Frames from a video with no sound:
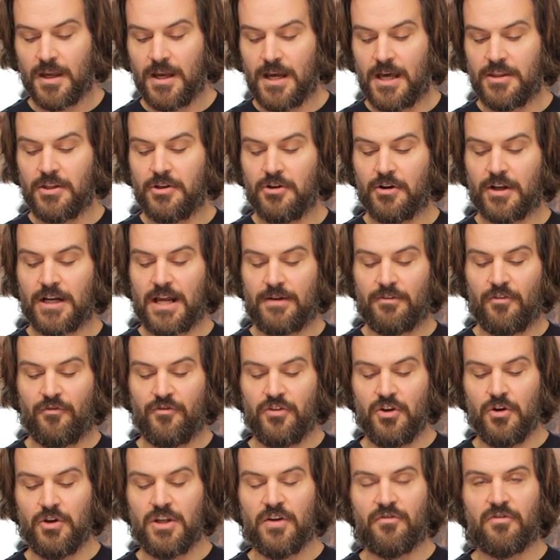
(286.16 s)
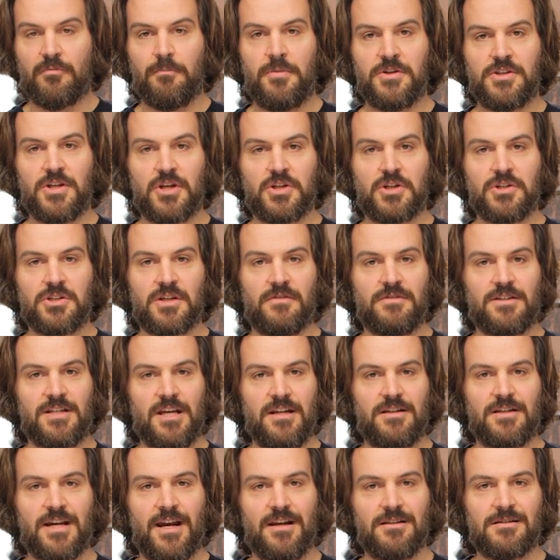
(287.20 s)
And then you're gonna have a few different positions of
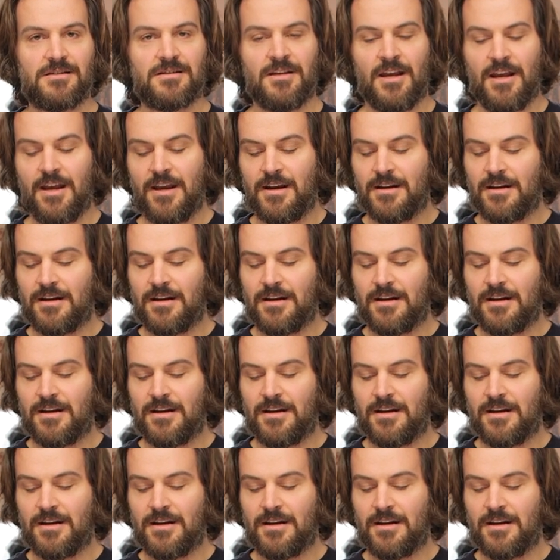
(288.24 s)
detents.